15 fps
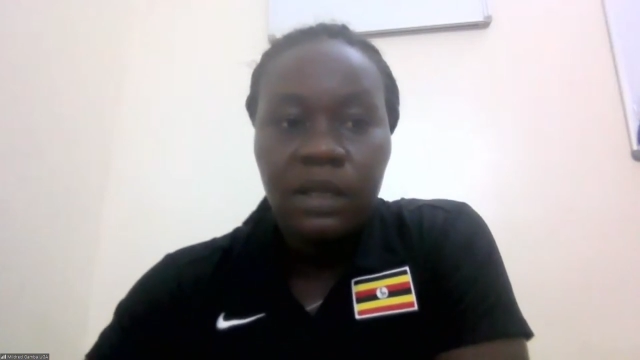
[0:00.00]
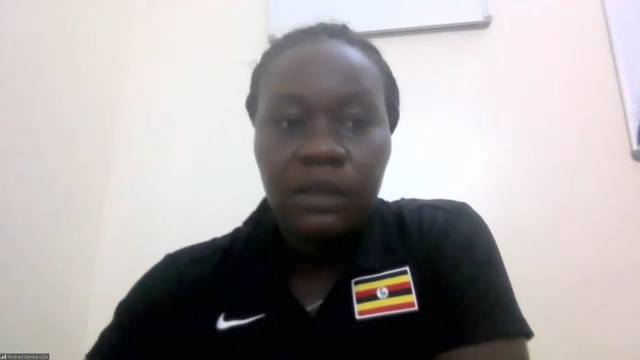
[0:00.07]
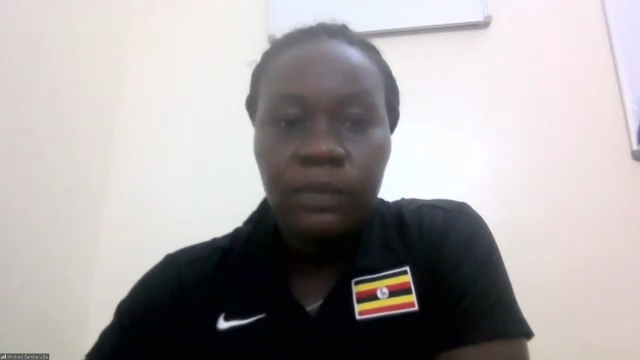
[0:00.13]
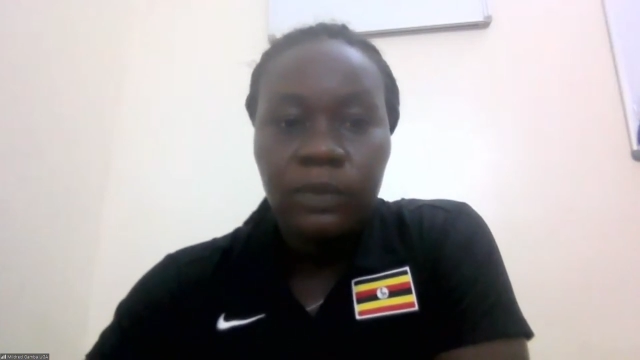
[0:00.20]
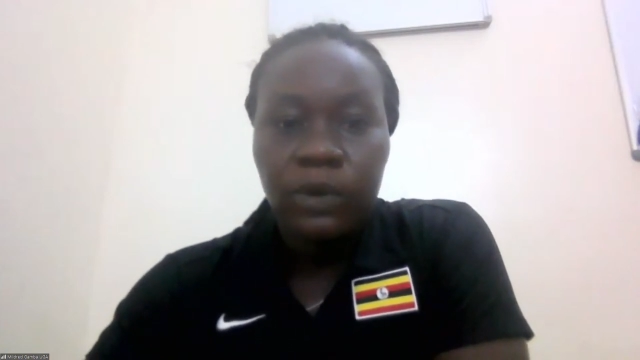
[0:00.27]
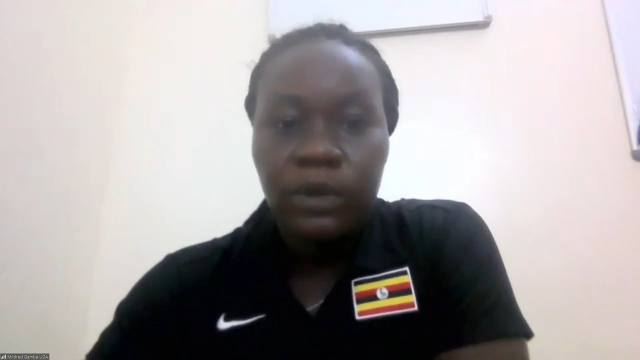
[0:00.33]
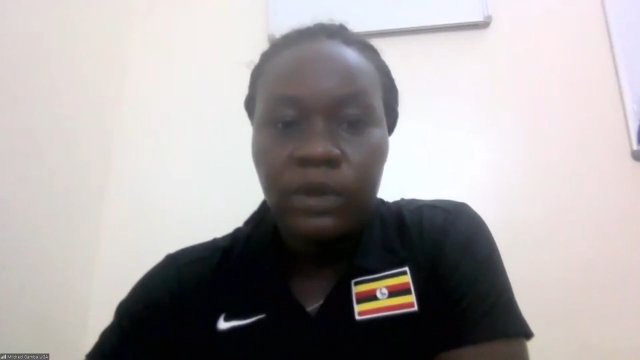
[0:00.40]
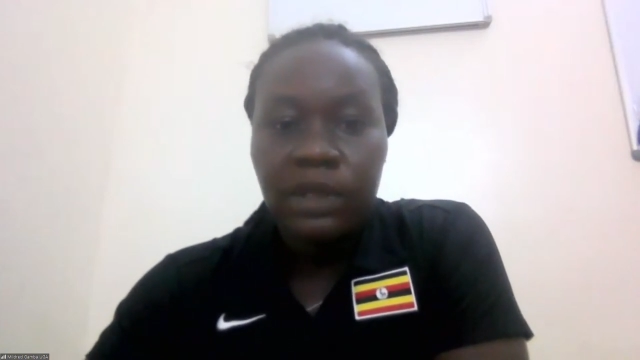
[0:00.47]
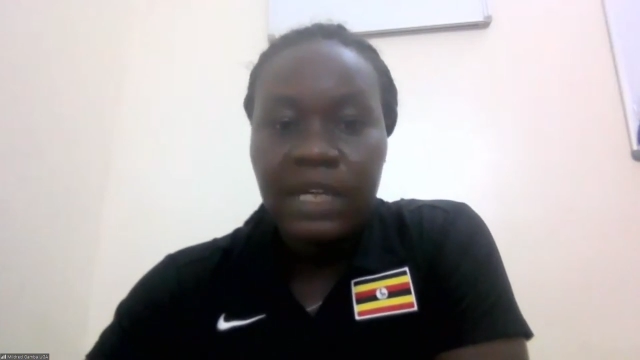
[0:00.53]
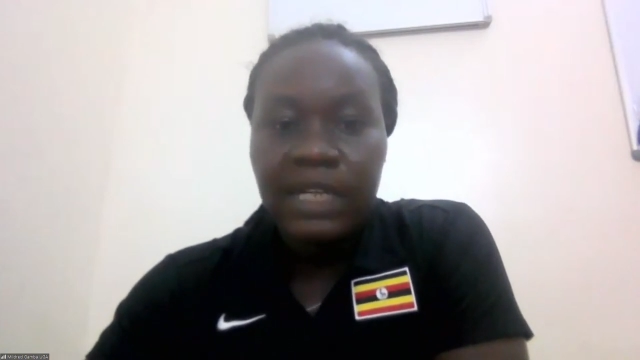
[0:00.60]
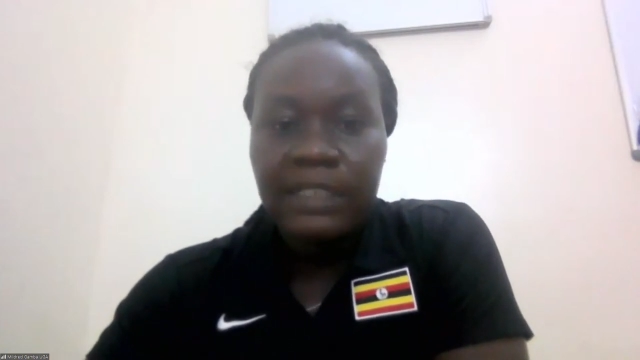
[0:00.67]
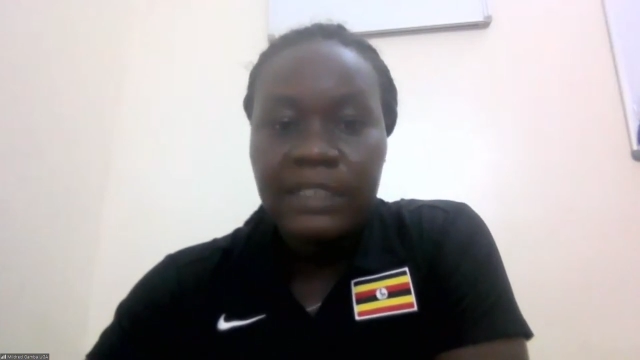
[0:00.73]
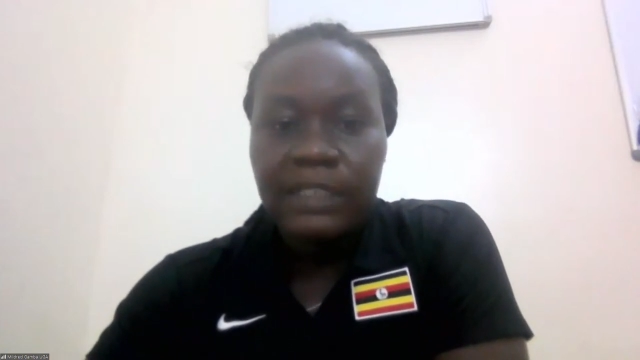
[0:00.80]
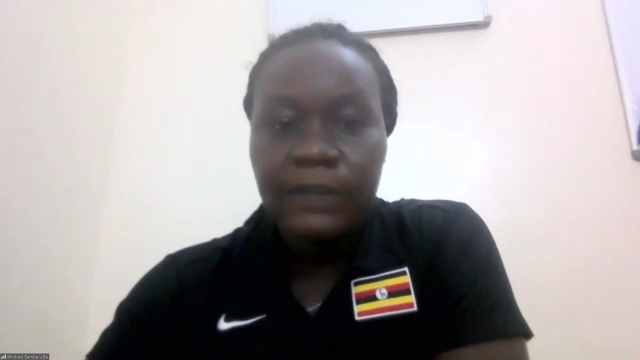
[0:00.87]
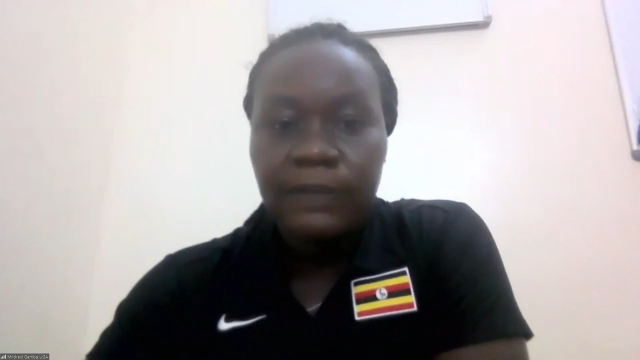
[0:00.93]
on
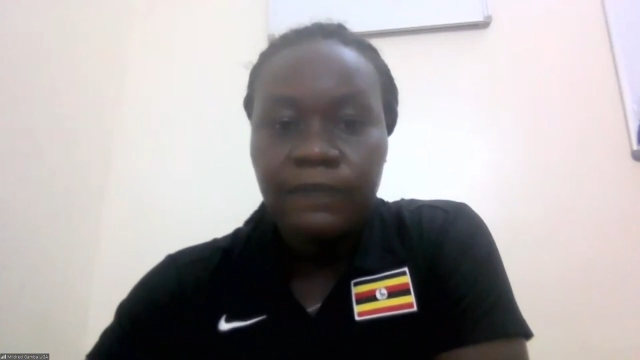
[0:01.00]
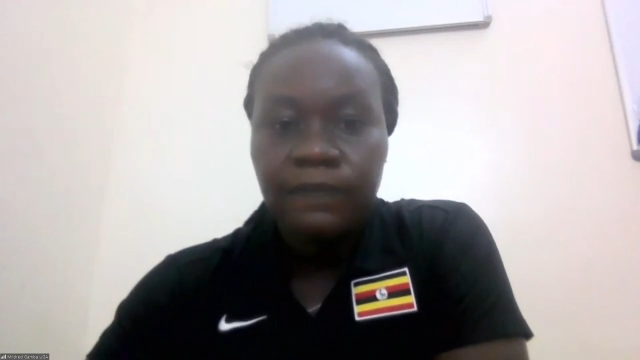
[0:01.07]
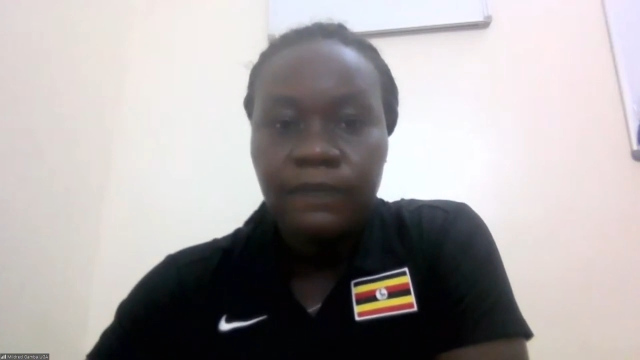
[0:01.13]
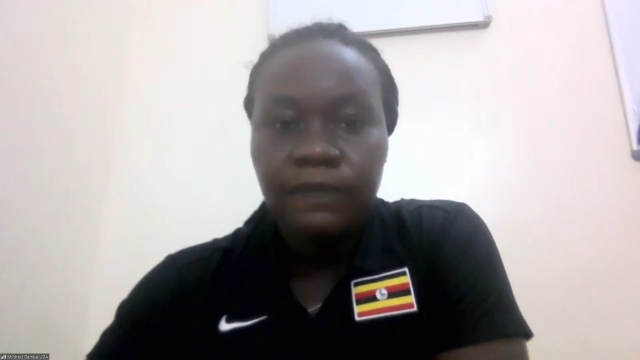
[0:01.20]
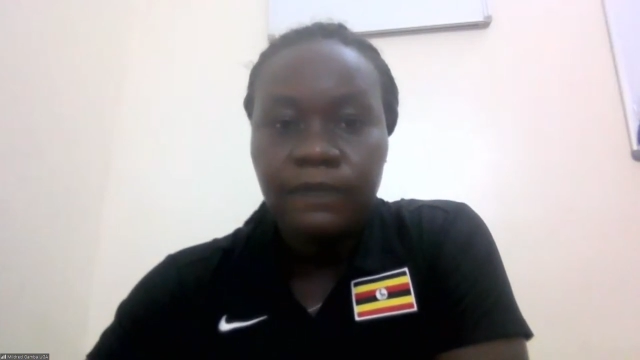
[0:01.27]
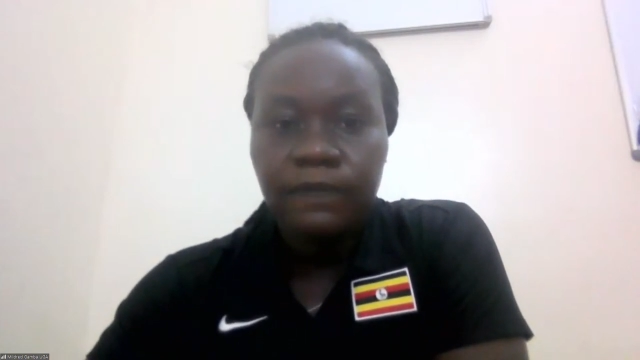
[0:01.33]
that.